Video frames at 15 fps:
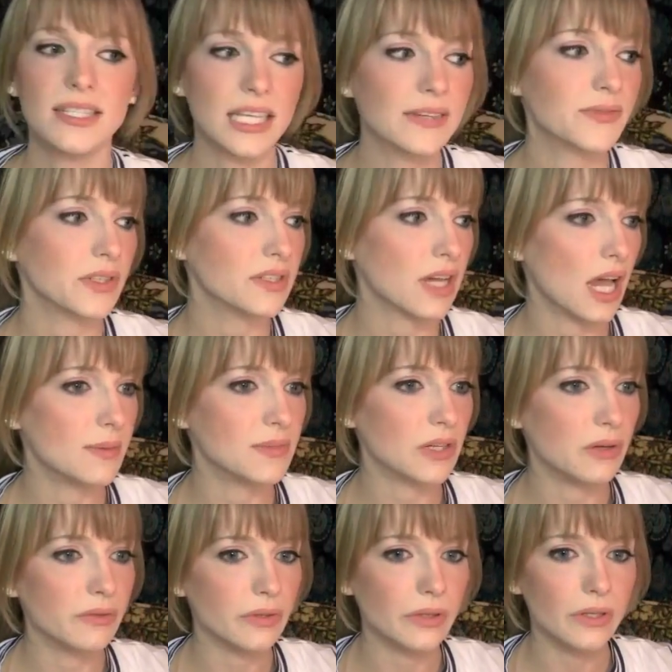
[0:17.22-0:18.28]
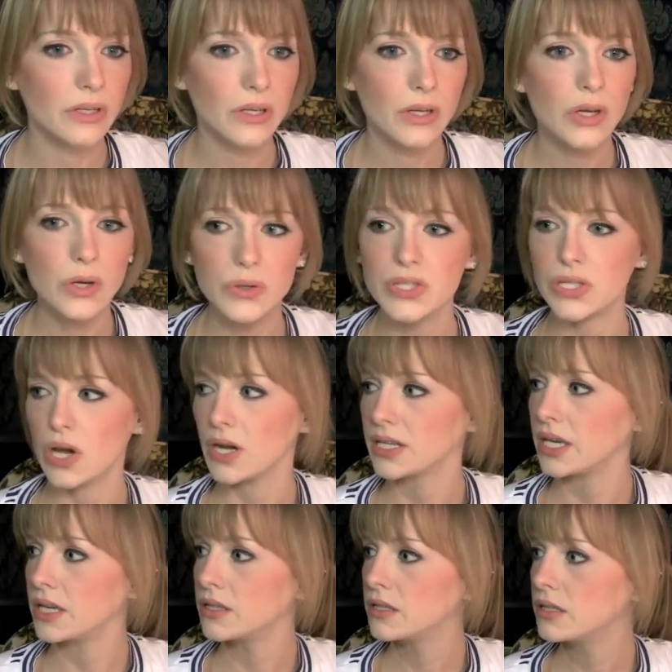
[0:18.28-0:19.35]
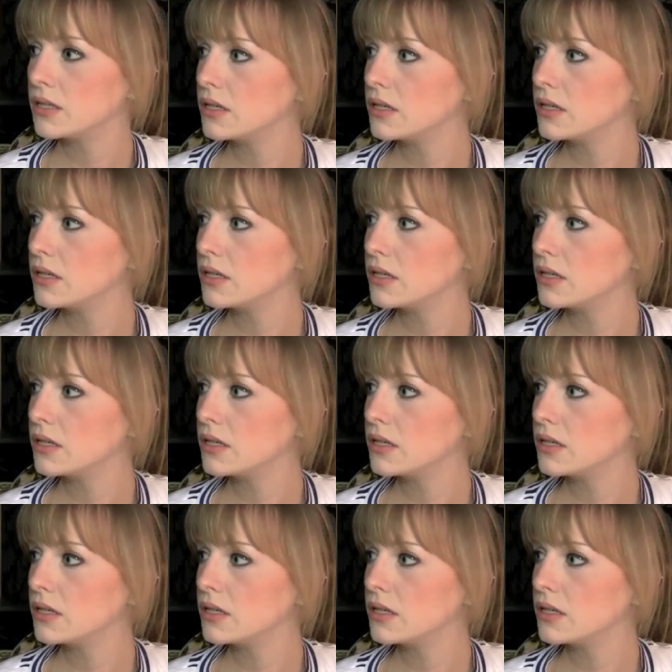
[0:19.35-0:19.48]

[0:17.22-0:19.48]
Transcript: several times over. Who's talking?